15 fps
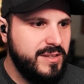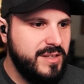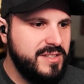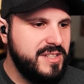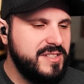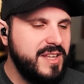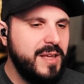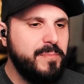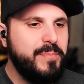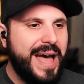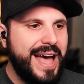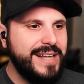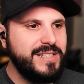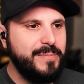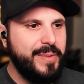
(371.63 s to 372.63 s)
This is like
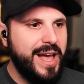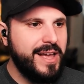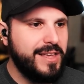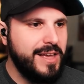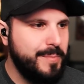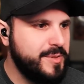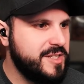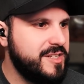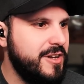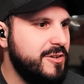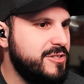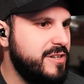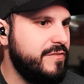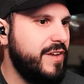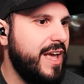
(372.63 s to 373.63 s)
back-to-back
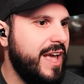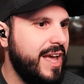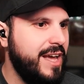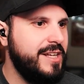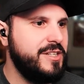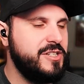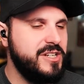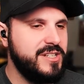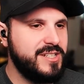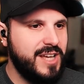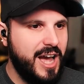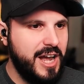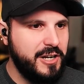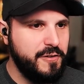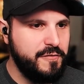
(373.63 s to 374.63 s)
episodes of Anne just
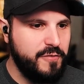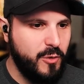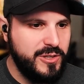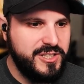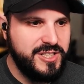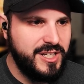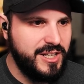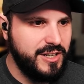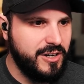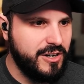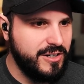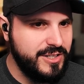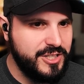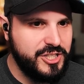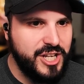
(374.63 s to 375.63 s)
kind of forcing
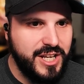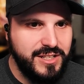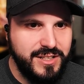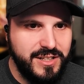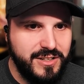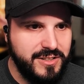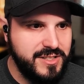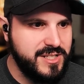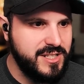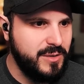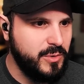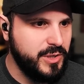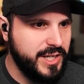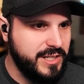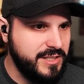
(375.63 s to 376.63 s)
her agenda on
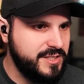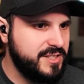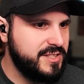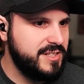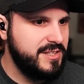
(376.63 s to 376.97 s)
someone else.